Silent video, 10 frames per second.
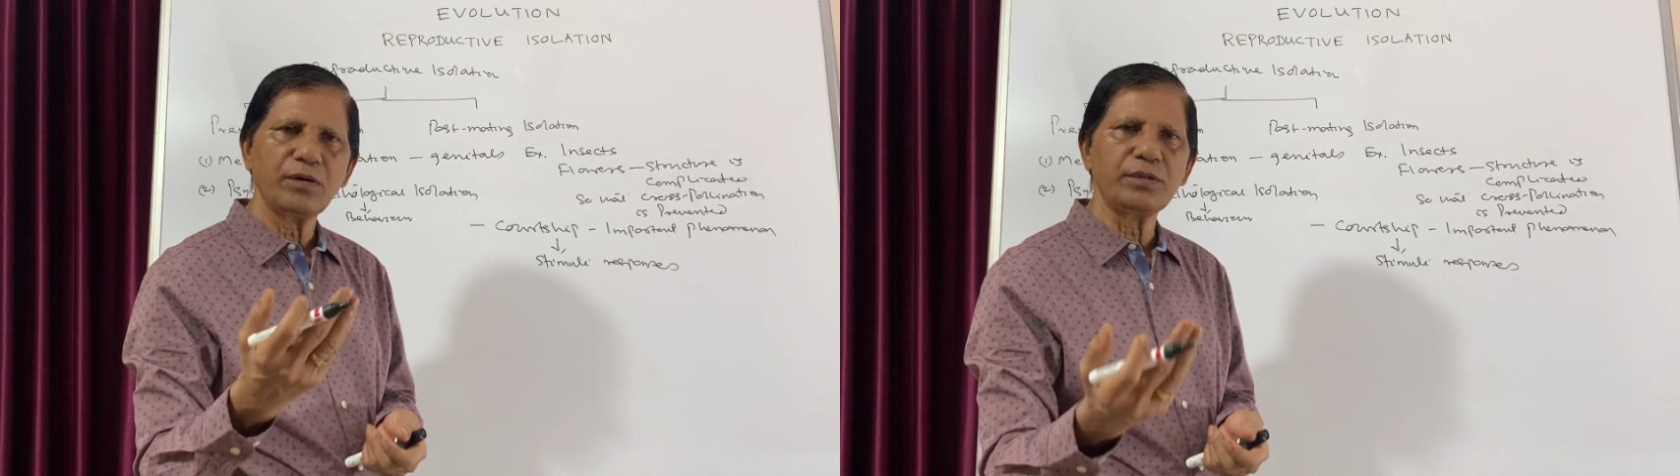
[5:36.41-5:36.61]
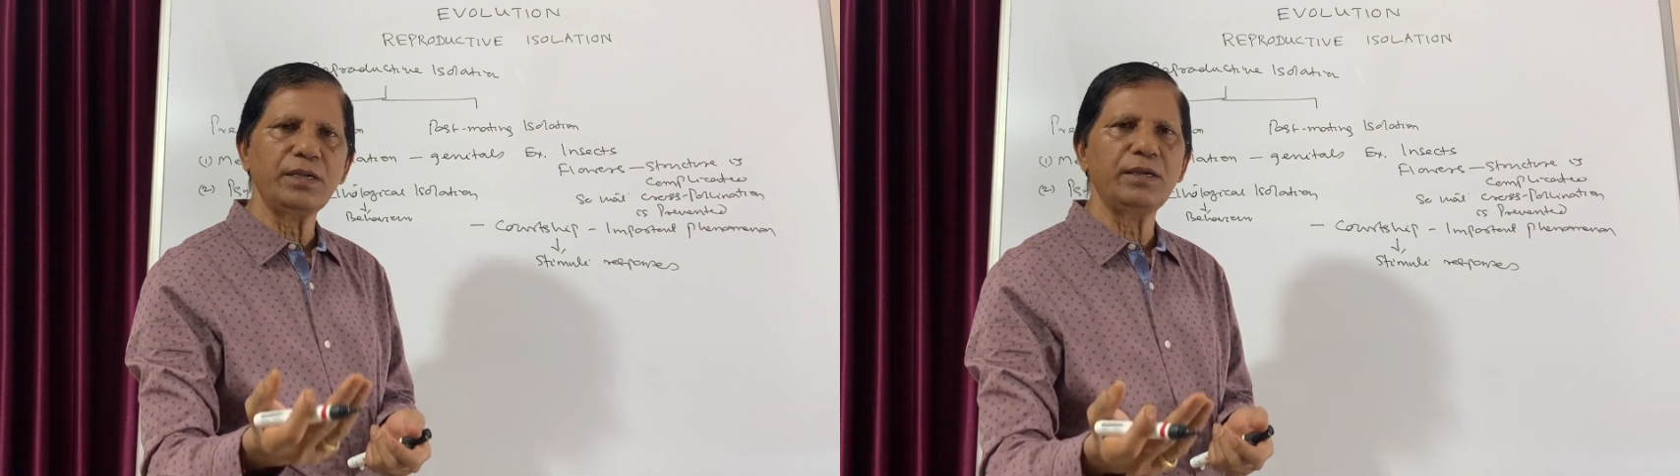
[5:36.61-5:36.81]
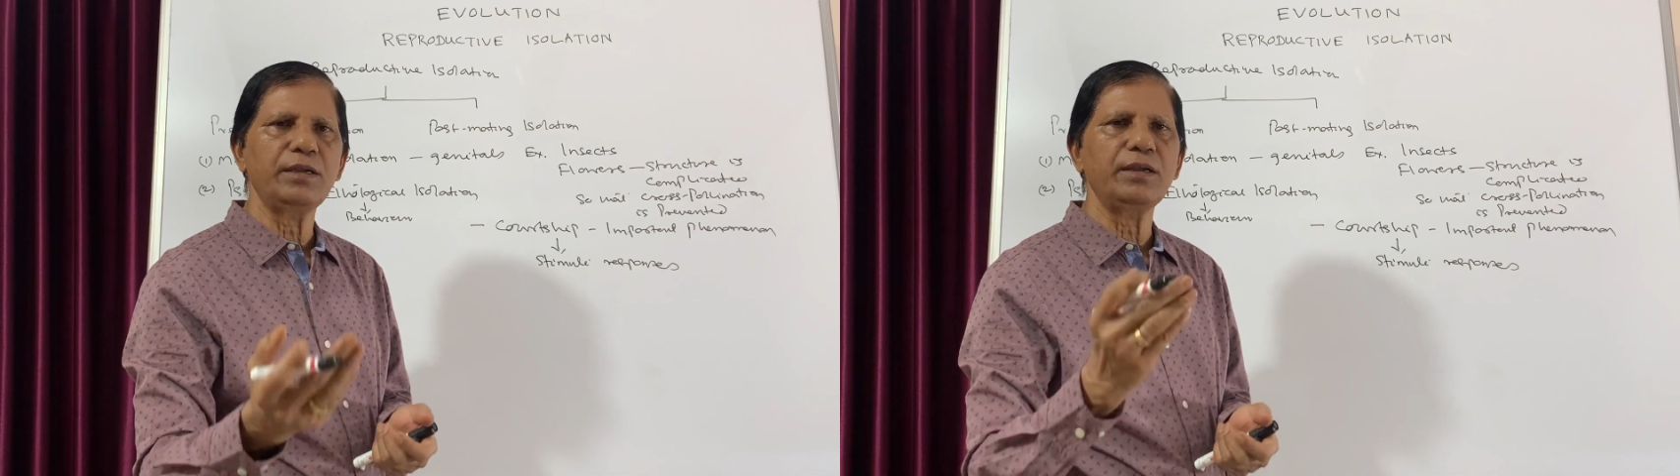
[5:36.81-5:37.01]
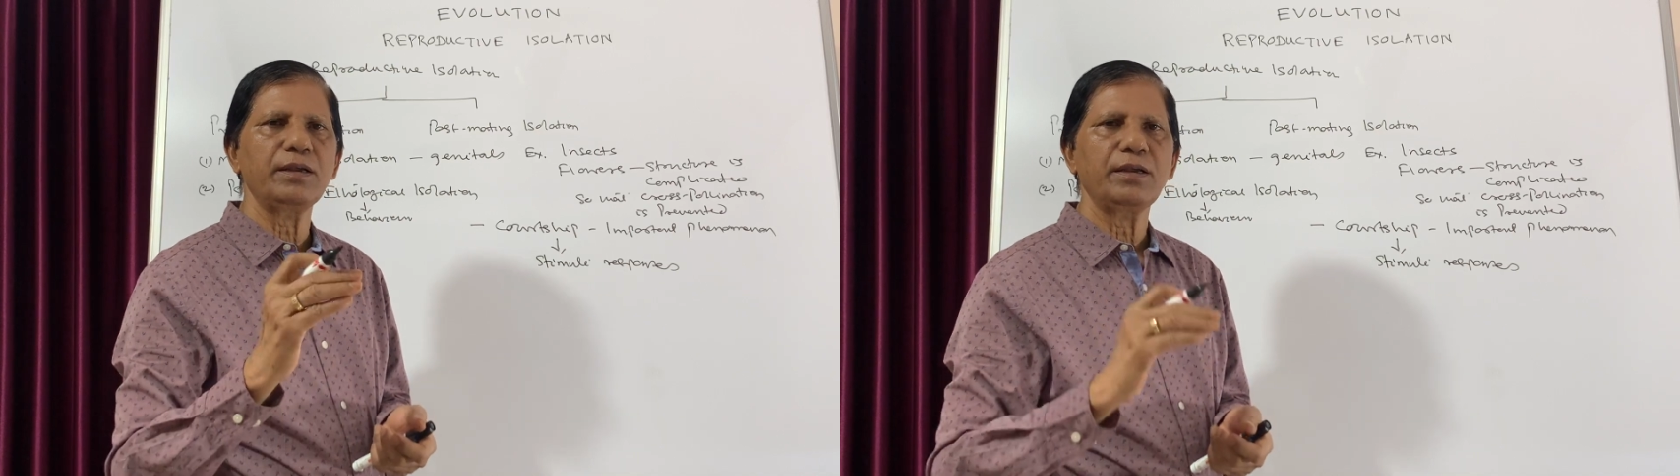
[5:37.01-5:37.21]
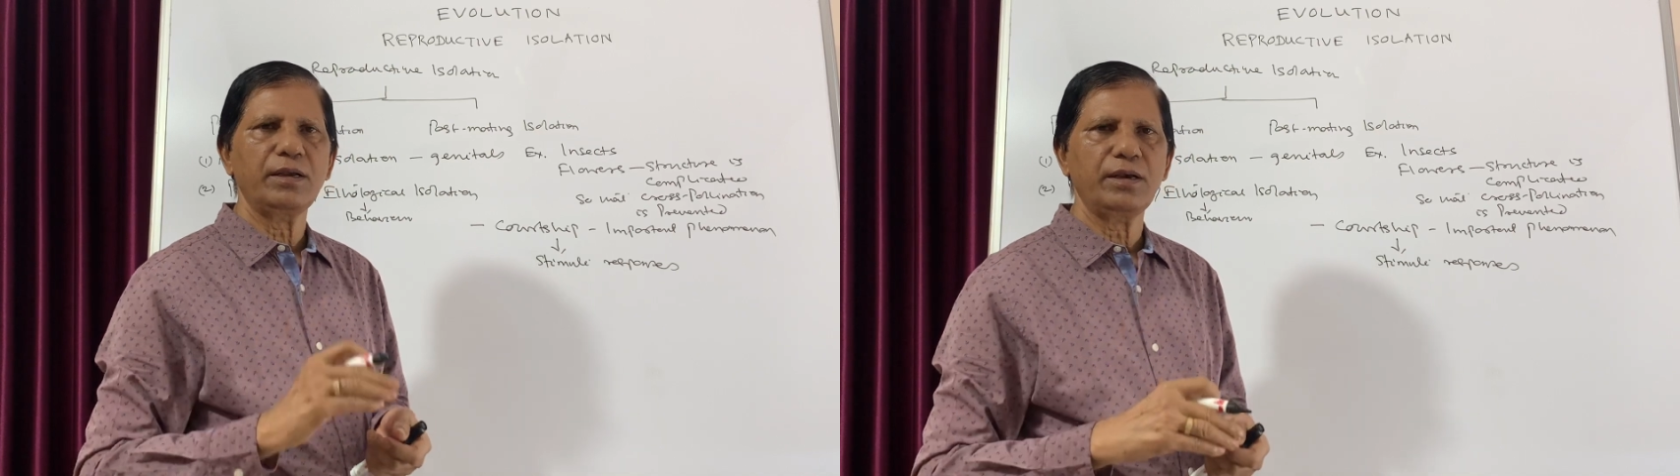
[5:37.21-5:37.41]
the
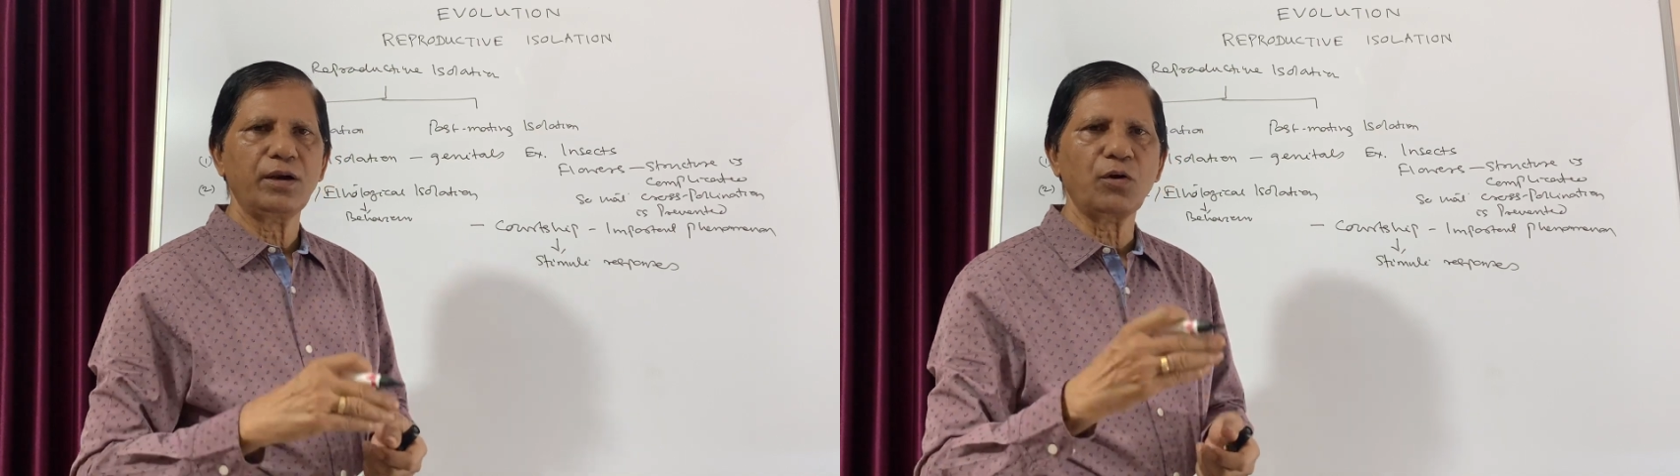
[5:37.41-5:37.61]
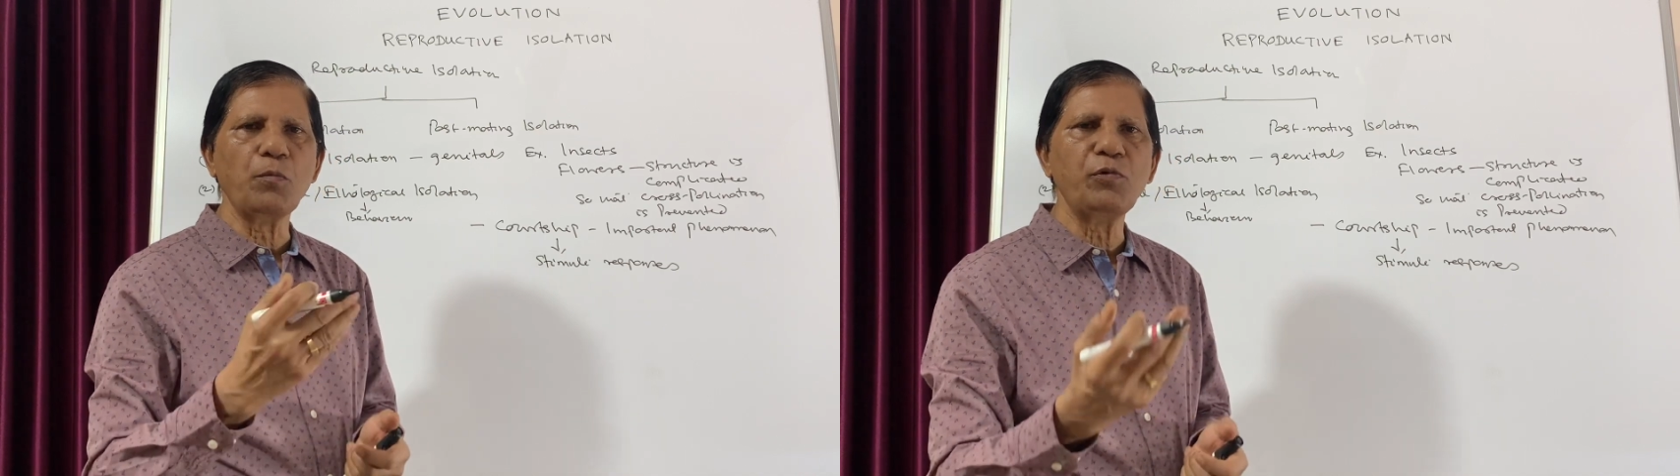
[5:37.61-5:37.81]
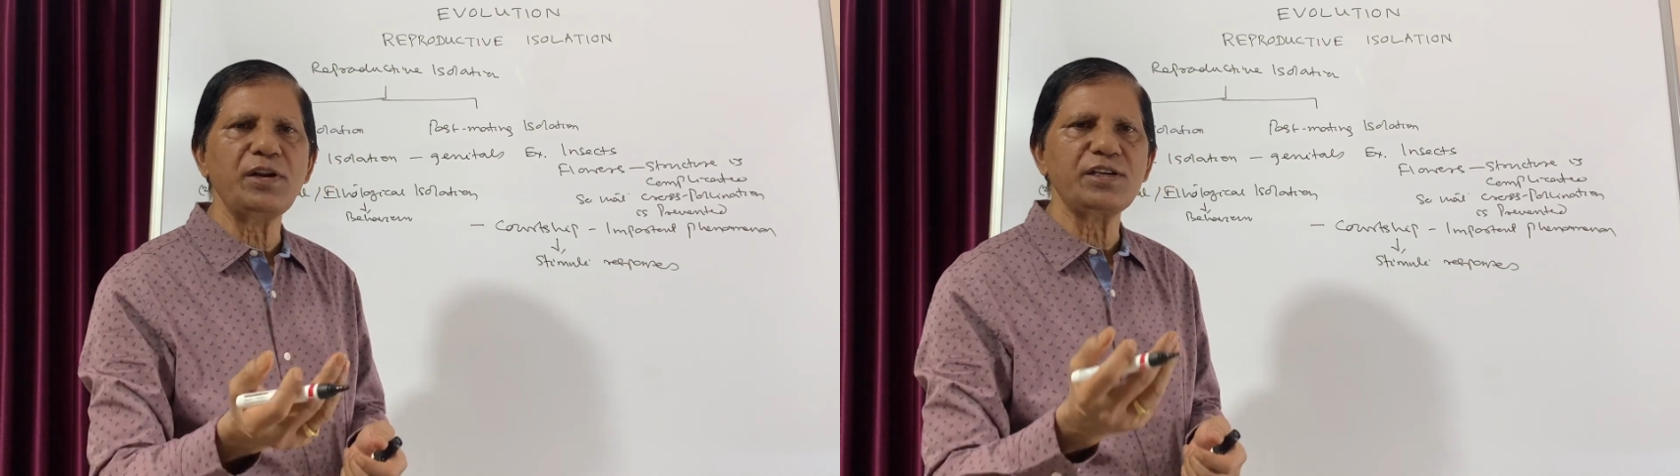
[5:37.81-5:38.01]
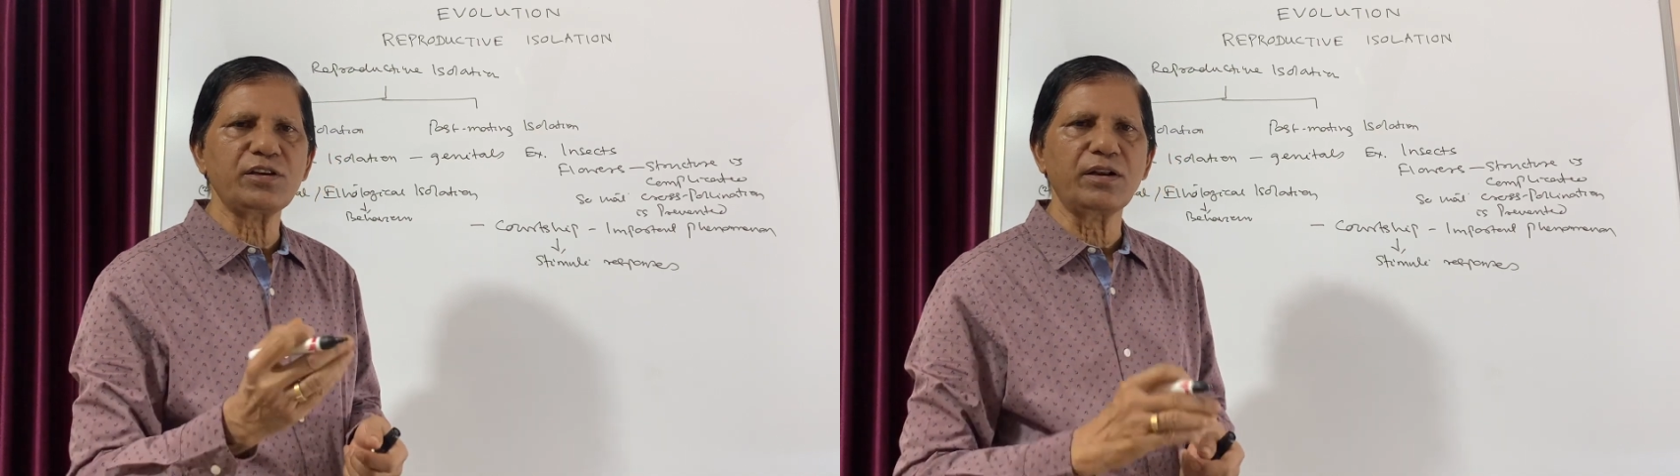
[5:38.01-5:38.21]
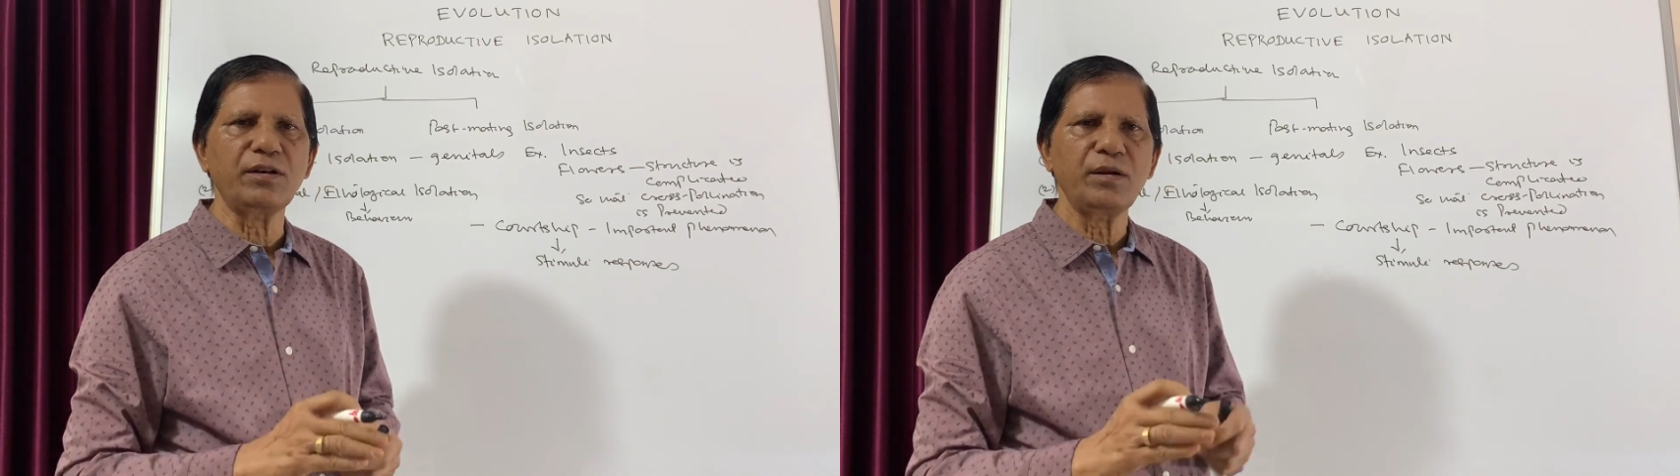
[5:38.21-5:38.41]

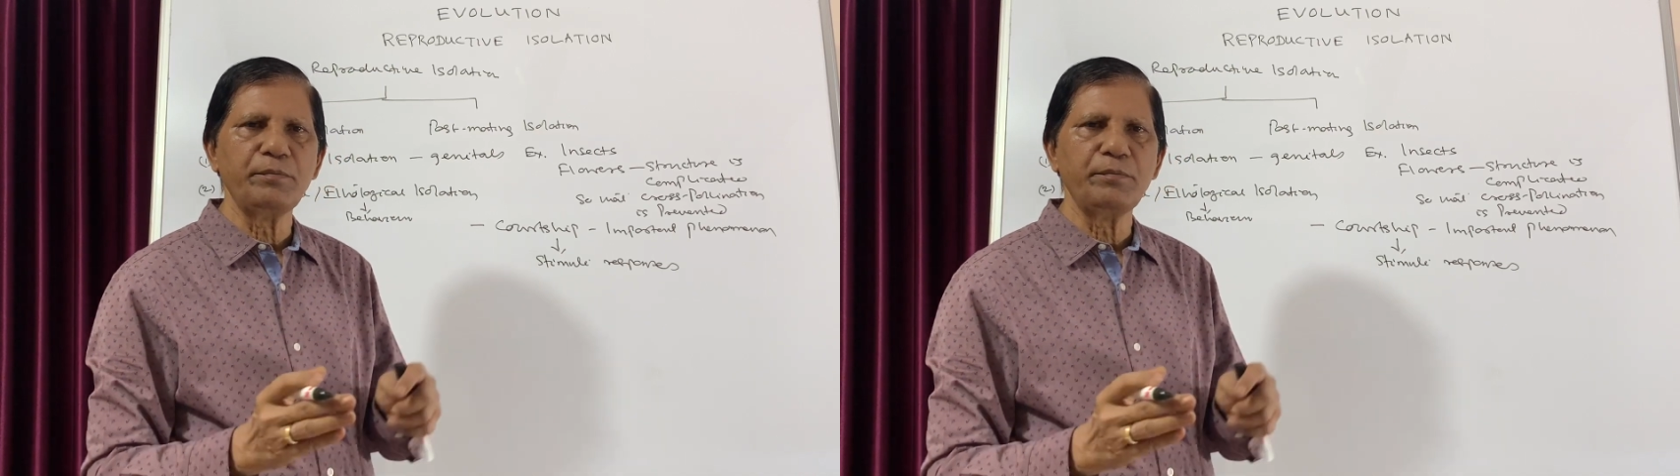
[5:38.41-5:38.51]
copulation